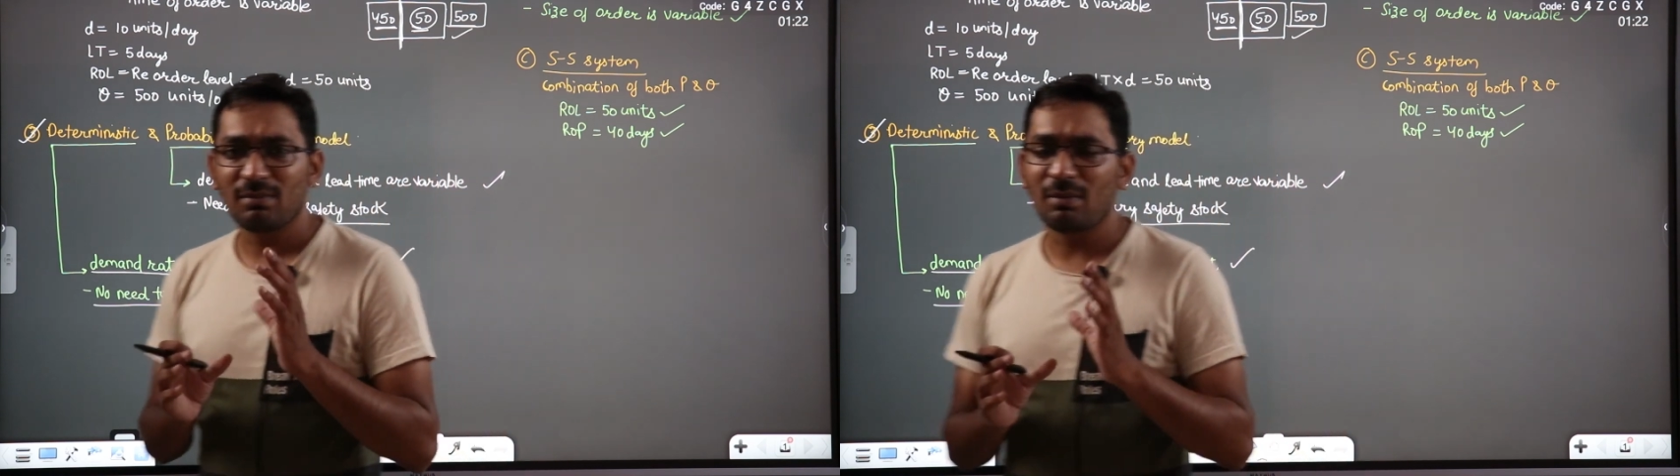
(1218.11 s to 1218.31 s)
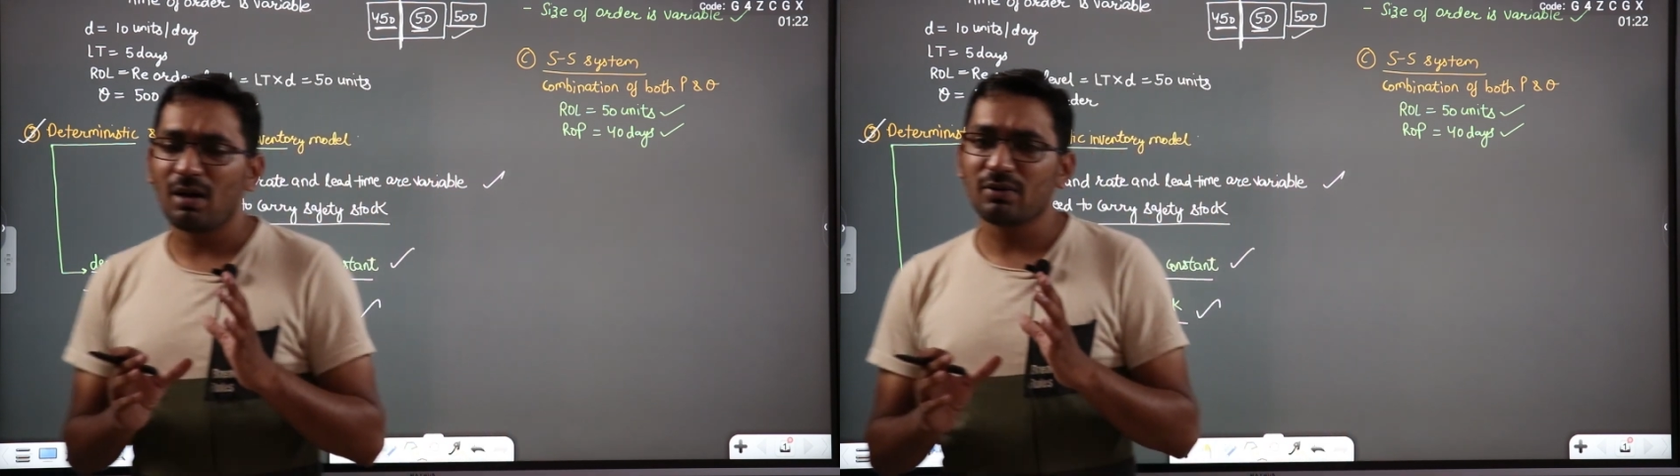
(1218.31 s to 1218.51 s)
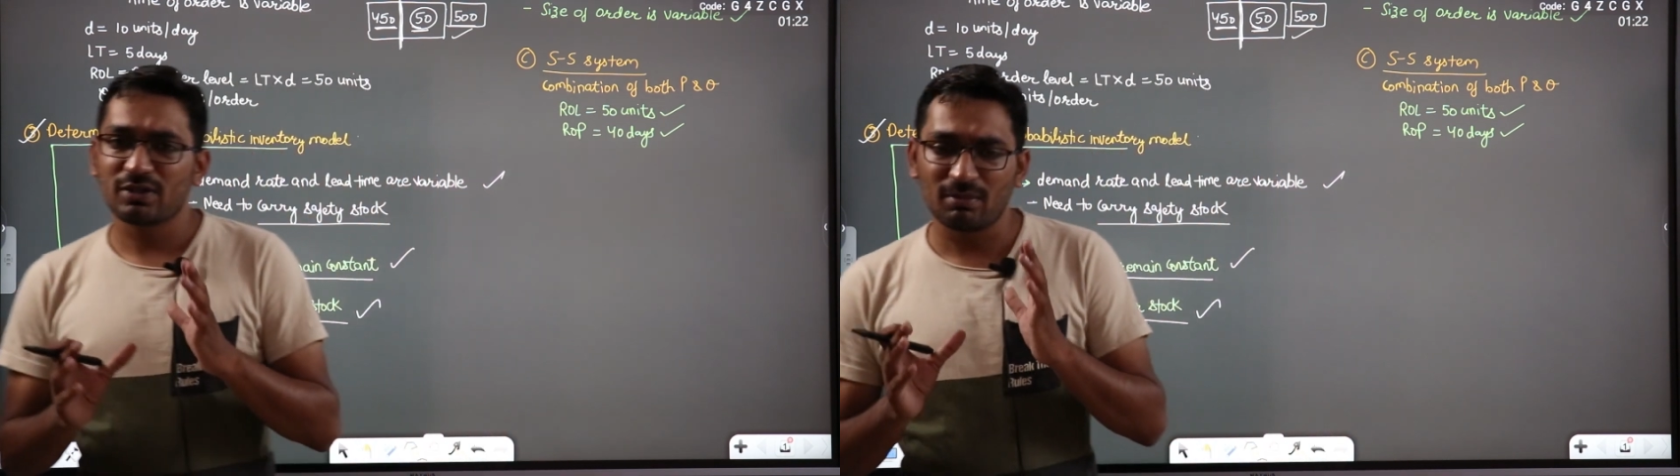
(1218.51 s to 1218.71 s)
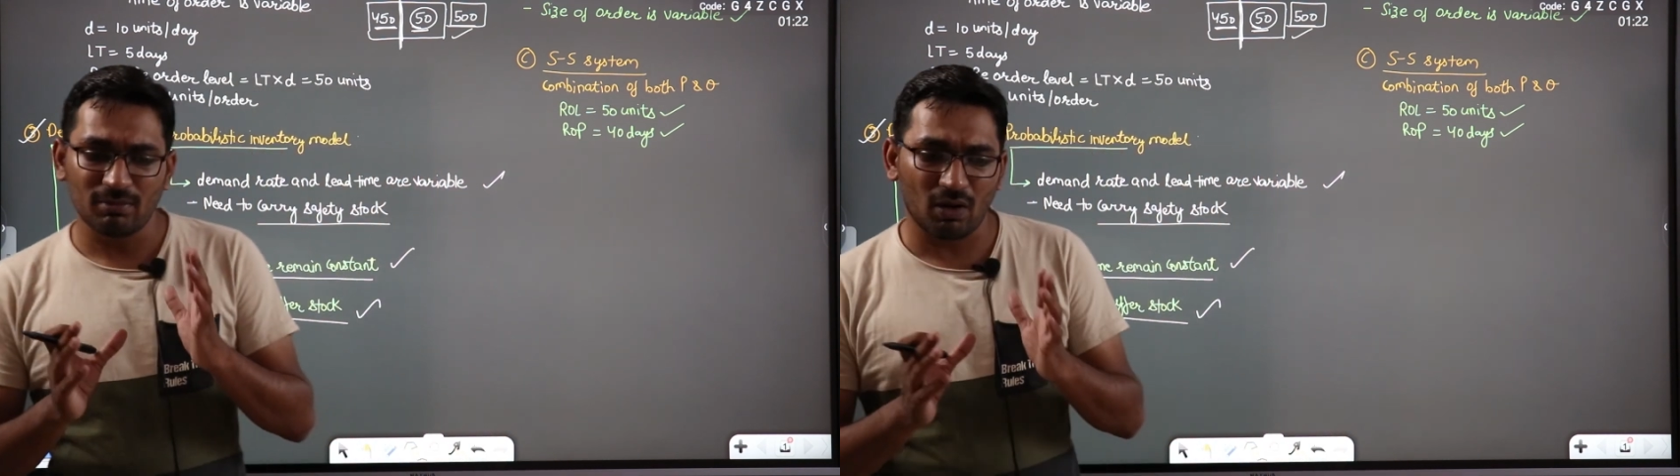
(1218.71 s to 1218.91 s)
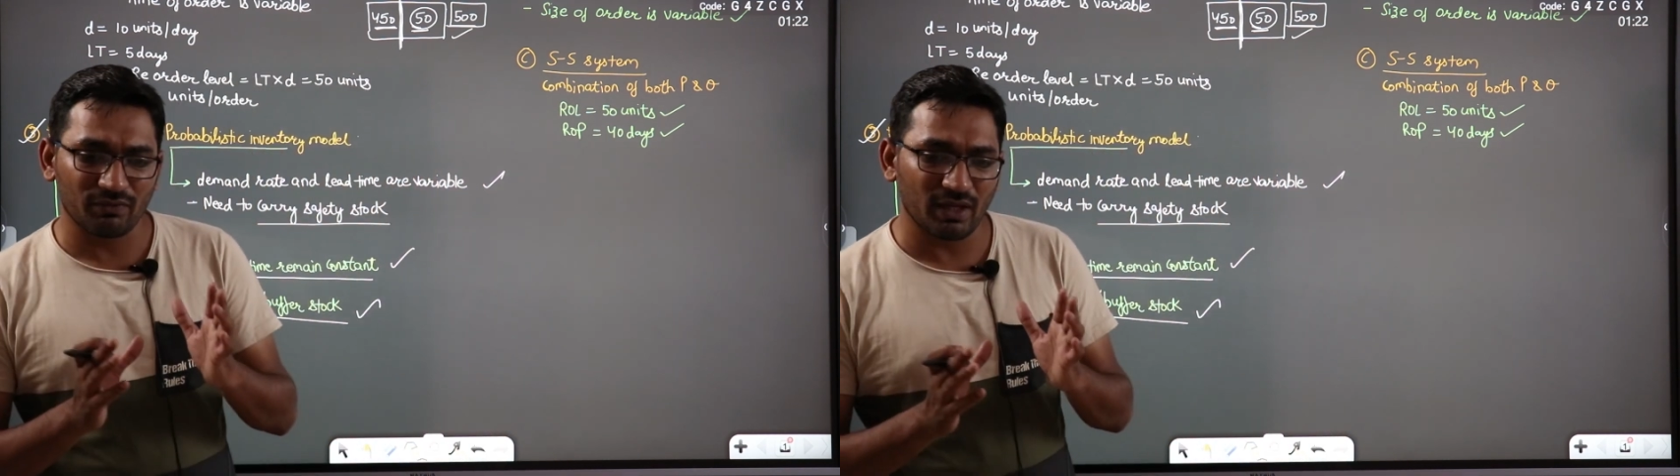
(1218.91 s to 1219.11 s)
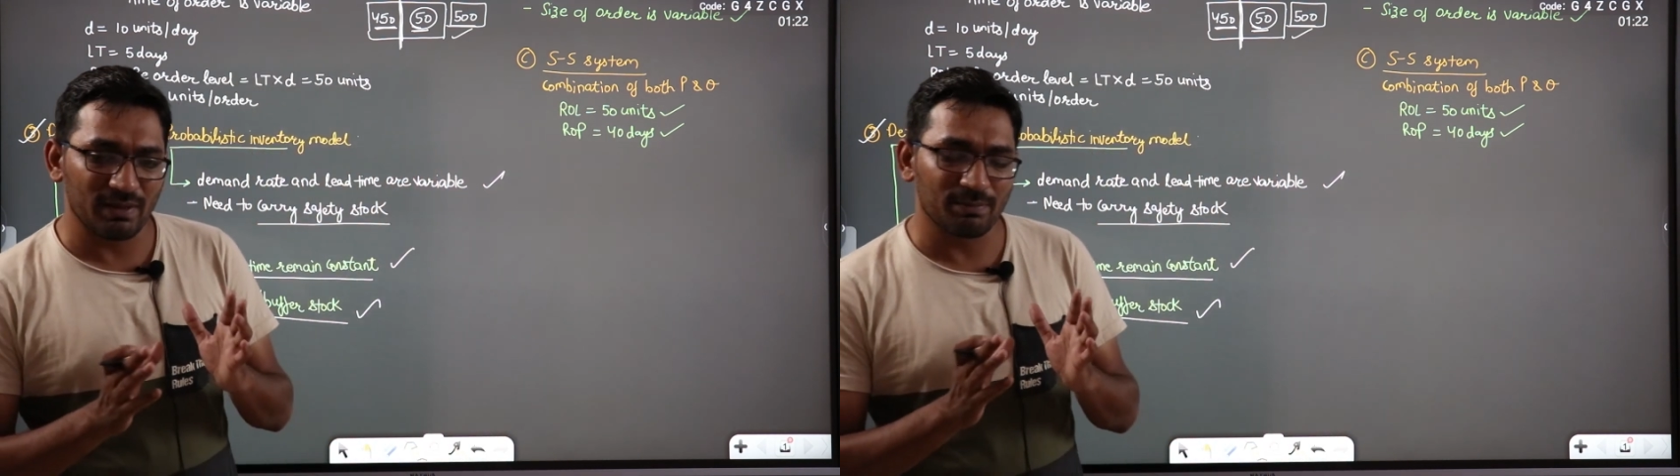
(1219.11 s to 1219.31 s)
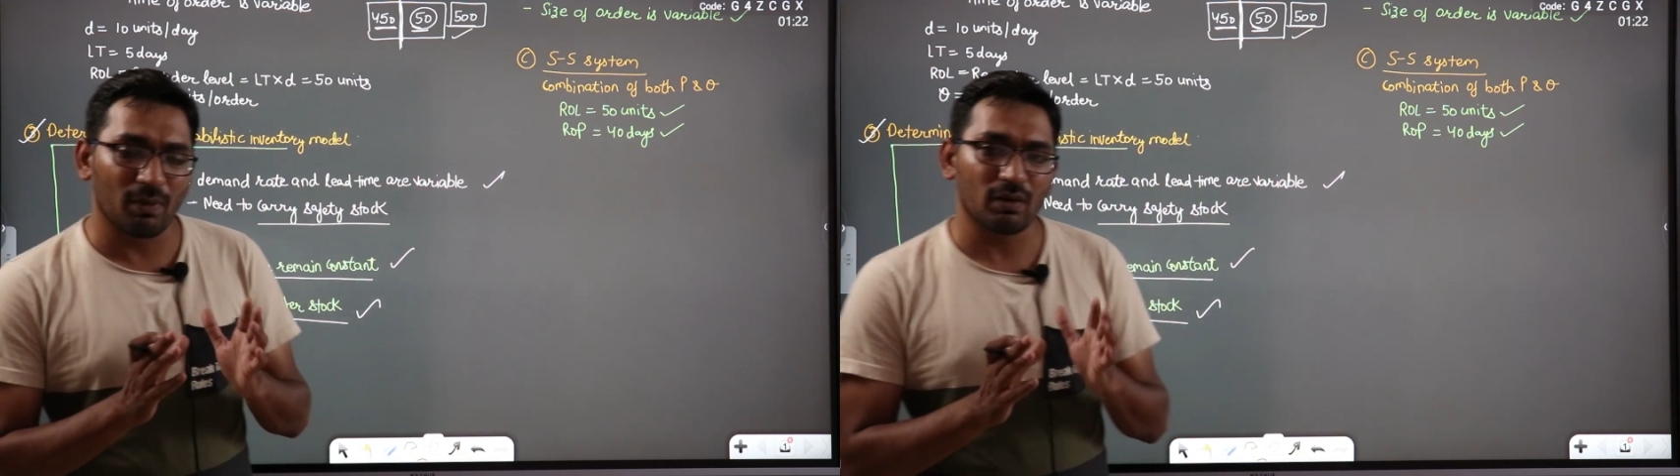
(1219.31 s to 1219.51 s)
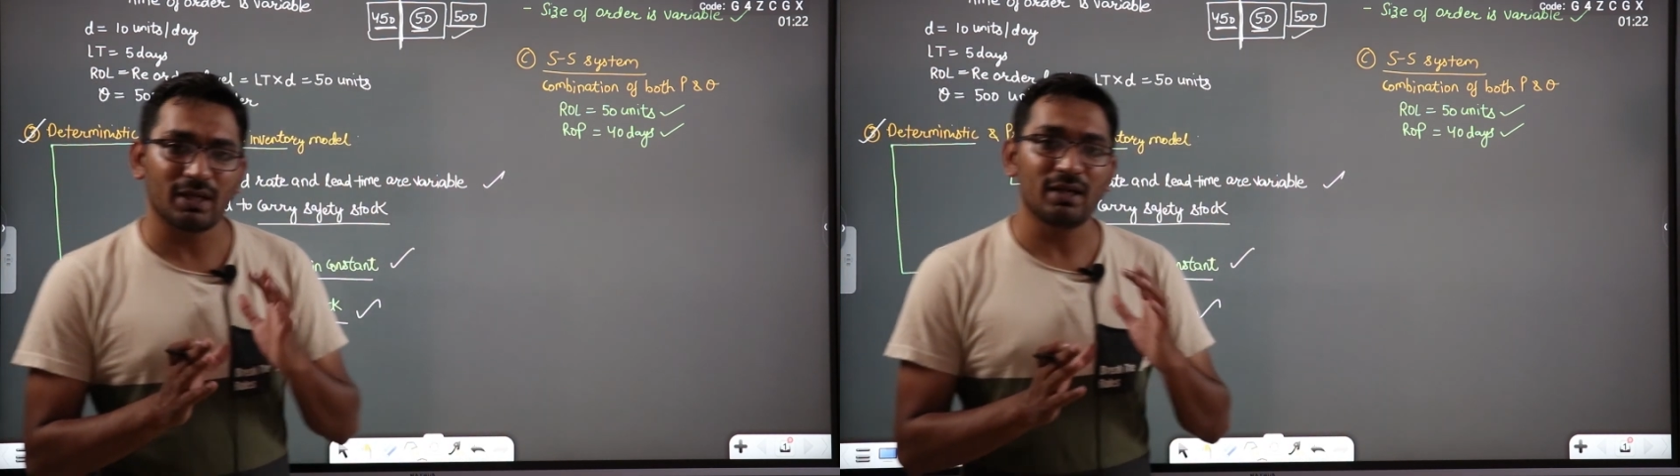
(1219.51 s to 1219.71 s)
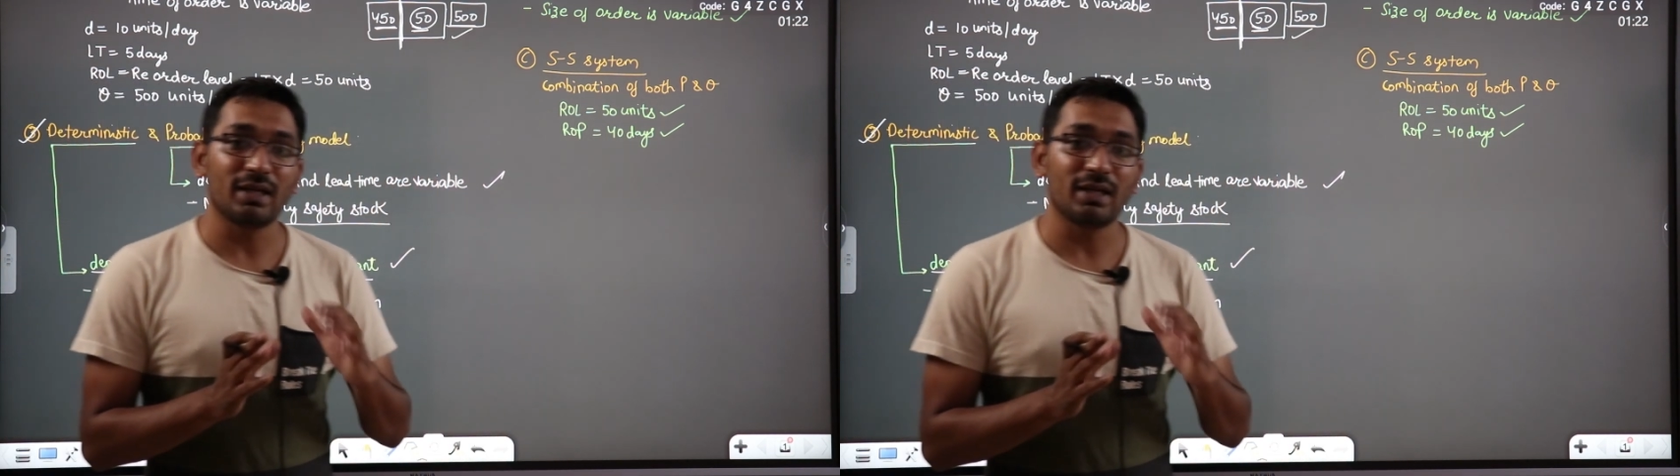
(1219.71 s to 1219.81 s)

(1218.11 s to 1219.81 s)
of the important